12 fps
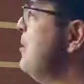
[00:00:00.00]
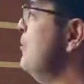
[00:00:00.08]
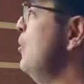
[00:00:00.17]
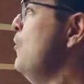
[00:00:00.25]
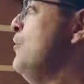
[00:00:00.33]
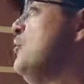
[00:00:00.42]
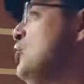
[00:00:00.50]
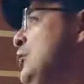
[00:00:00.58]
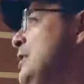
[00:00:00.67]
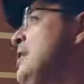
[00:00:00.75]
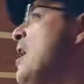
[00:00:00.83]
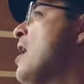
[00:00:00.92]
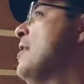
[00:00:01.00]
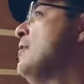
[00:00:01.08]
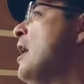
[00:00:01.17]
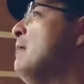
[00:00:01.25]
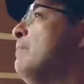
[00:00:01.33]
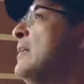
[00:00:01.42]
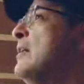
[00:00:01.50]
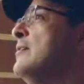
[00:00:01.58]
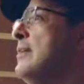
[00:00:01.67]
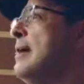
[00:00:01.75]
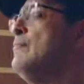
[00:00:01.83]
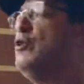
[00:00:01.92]
I know this shit not
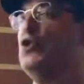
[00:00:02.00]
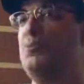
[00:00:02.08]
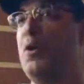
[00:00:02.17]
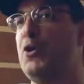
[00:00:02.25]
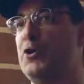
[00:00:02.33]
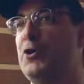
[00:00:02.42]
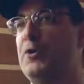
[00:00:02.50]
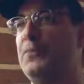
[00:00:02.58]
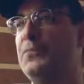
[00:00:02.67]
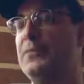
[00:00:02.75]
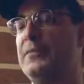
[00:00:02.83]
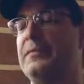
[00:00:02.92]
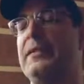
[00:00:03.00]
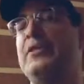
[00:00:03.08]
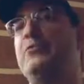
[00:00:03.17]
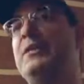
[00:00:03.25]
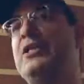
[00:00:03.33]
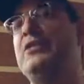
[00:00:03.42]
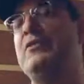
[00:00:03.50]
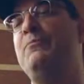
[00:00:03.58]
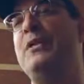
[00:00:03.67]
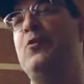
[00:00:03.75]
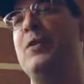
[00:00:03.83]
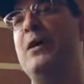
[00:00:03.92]
because I'm smarter. It's because I've
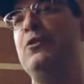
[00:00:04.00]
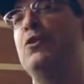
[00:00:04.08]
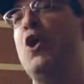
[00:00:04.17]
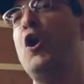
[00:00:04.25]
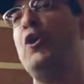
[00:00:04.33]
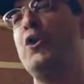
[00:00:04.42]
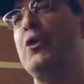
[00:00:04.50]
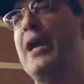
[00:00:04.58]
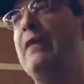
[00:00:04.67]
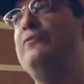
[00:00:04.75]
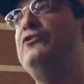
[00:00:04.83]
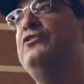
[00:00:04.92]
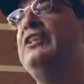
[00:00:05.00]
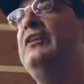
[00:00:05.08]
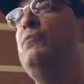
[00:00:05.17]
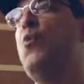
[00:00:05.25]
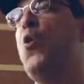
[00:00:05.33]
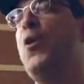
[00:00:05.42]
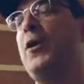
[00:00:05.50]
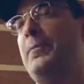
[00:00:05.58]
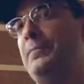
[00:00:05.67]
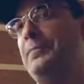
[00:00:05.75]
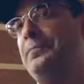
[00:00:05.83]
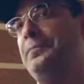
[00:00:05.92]
been around longer. I've seen more,